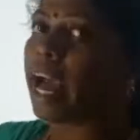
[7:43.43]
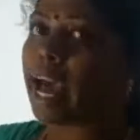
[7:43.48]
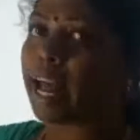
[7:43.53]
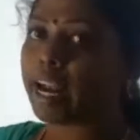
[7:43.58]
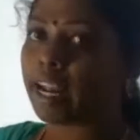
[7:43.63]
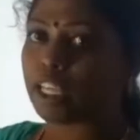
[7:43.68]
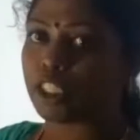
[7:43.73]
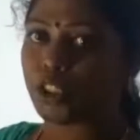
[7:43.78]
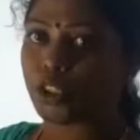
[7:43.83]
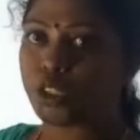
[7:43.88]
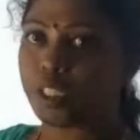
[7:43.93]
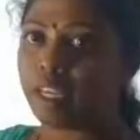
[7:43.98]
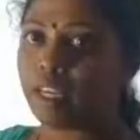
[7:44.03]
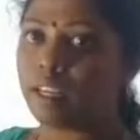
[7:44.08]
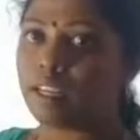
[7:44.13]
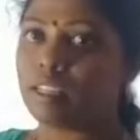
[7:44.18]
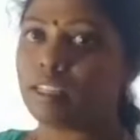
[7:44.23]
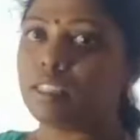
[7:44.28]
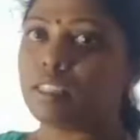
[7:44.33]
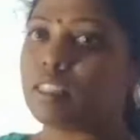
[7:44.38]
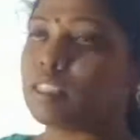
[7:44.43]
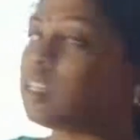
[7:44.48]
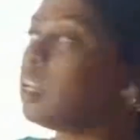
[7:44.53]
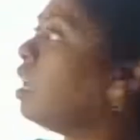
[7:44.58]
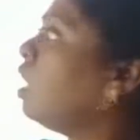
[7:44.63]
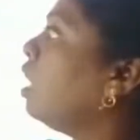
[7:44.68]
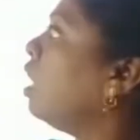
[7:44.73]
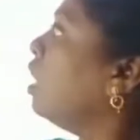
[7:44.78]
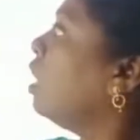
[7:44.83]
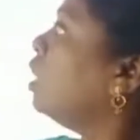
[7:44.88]

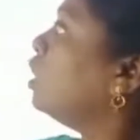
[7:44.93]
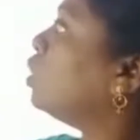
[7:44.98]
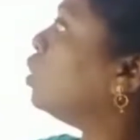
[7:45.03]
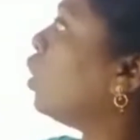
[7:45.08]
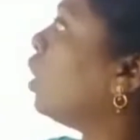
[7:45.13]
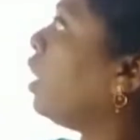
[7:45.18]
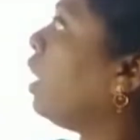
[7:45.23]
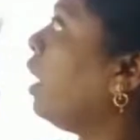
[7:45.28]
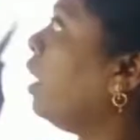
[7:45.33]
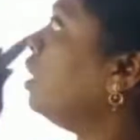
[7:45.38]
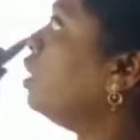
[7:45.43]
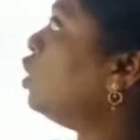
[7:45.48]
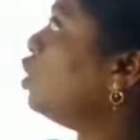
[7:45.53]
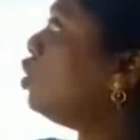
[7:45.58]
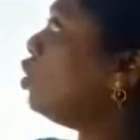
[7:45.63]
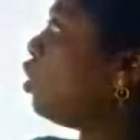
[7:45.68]
directions. So hinge